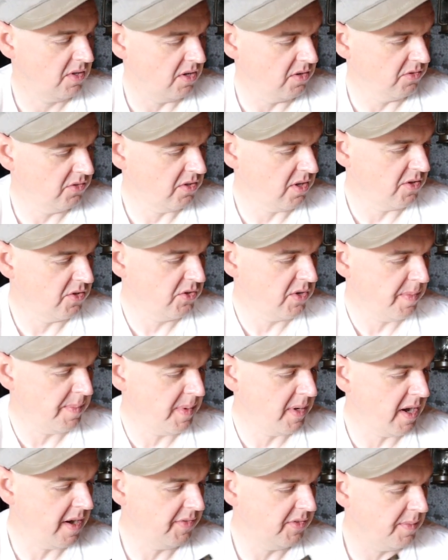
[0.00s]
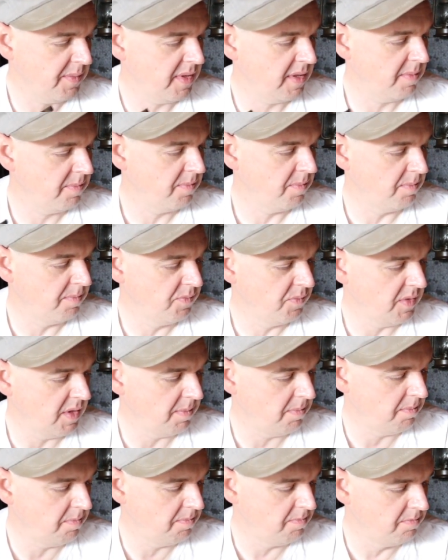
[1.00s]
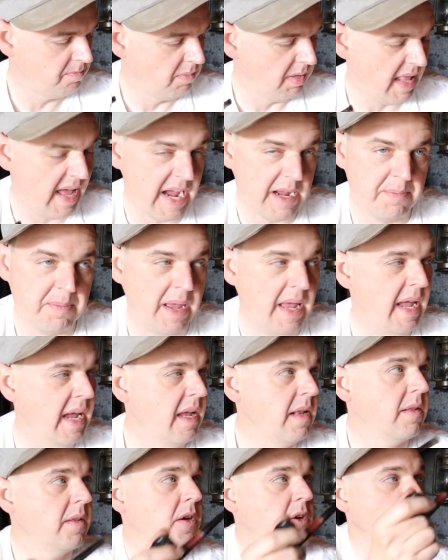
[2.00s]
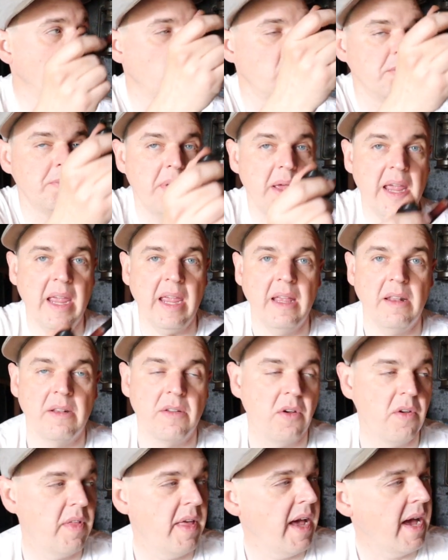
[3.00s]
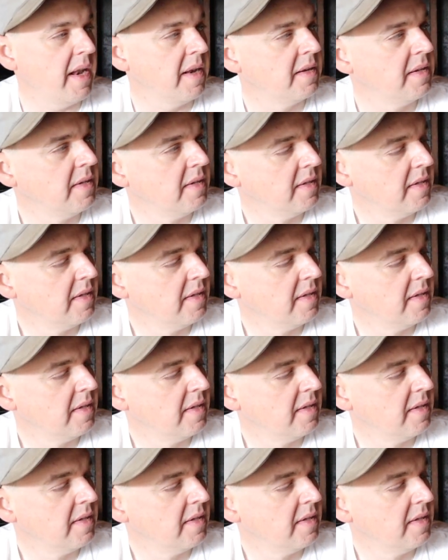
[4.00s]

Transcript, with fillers: you know, start stripping off some of the, the black paint and the gold paint and all that.